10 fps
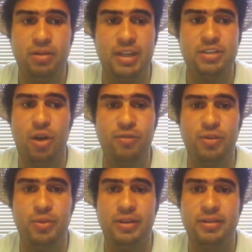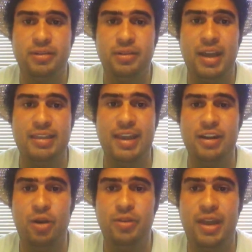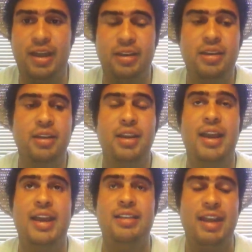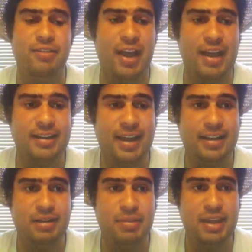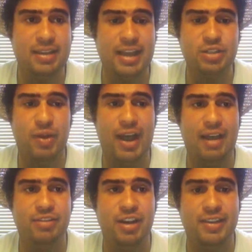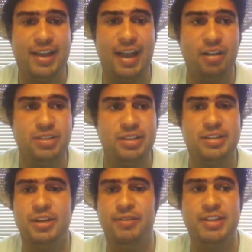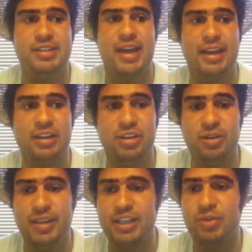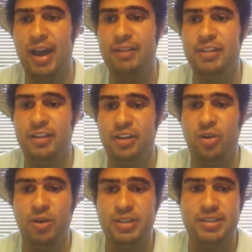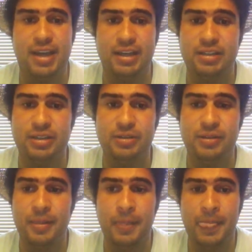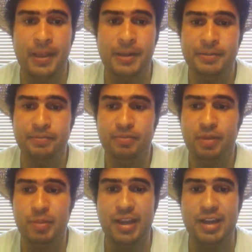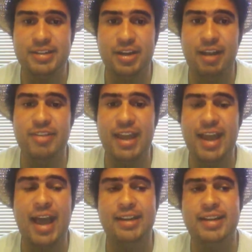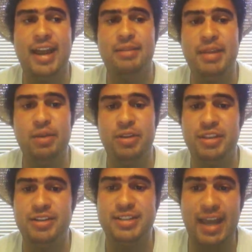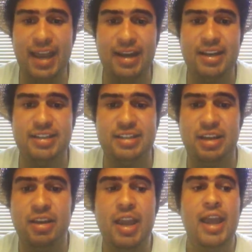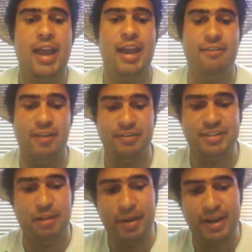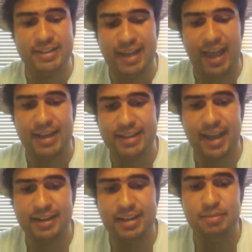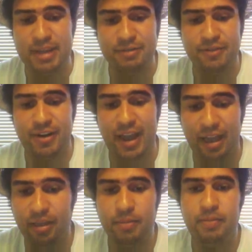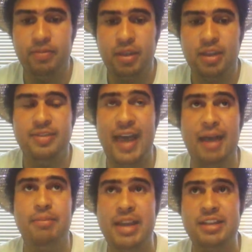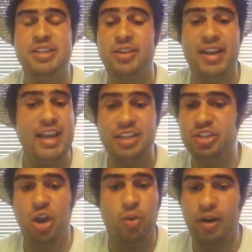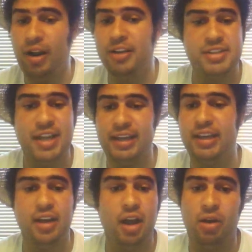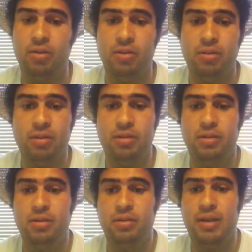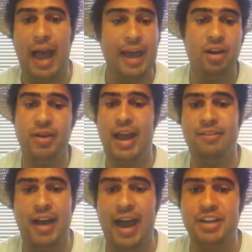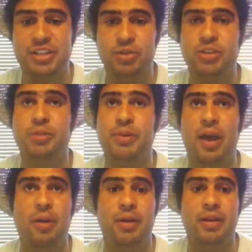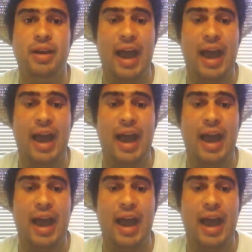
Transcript: It's over with, and they know that. And they've contacted me, and that's why I've done the counseling services I can do, and that's why I've done the courses I can do. Because if they contact me, what they're saying is that if somebody's contacting me for help, that means there is nowhere else they can go. I don't have a high school diploma.